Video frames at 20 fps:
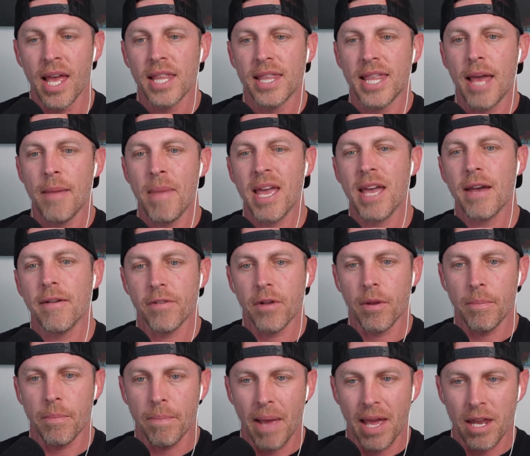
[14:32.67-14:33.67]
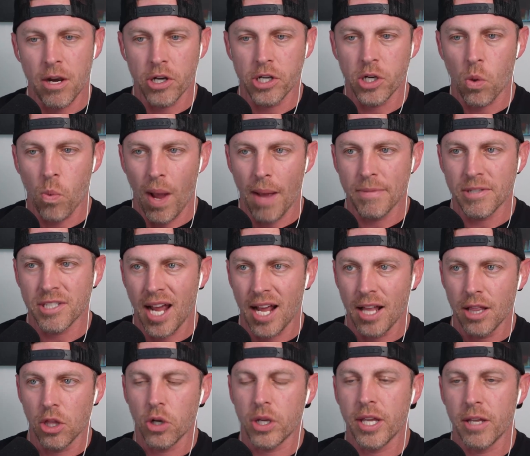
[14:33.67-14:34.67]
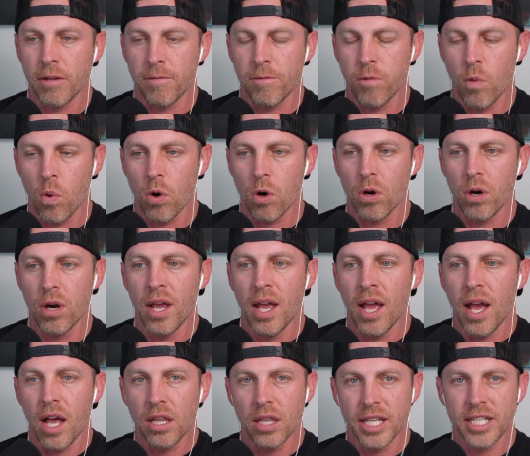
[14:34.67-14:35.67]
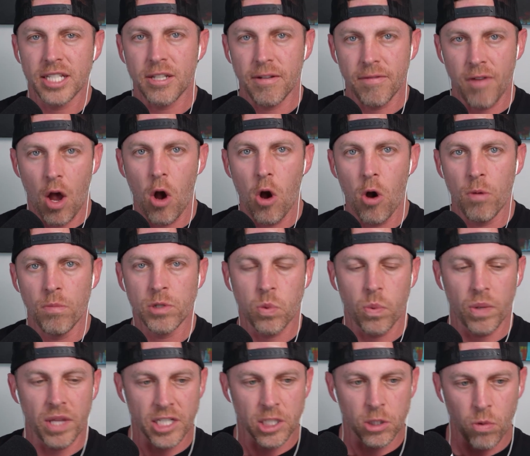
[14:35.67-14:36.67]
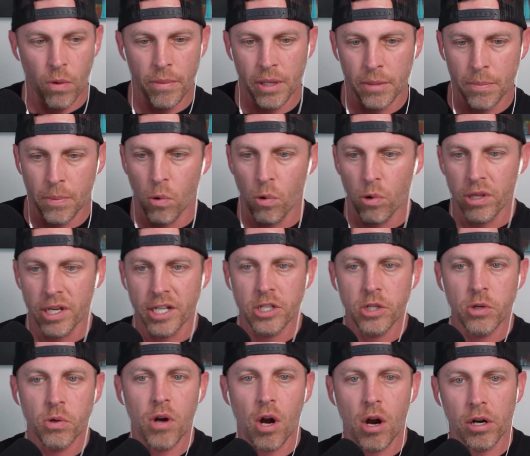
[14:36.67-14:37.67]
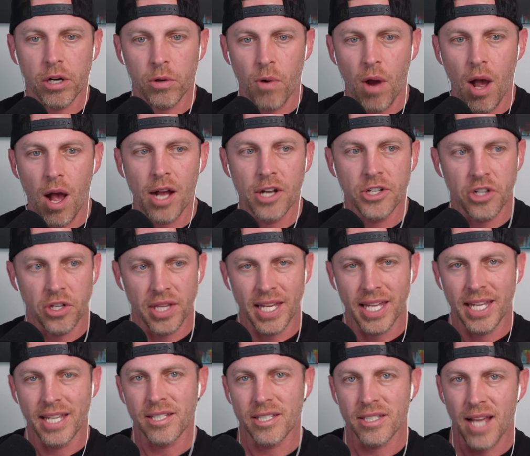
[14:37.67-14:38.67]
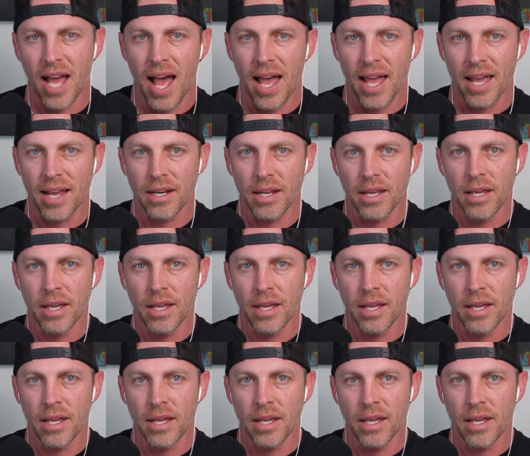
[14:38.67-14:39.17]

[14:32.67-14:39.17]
They may have been on your website looking for a list of homes with a swimming pool and a 2-car garage on the east side,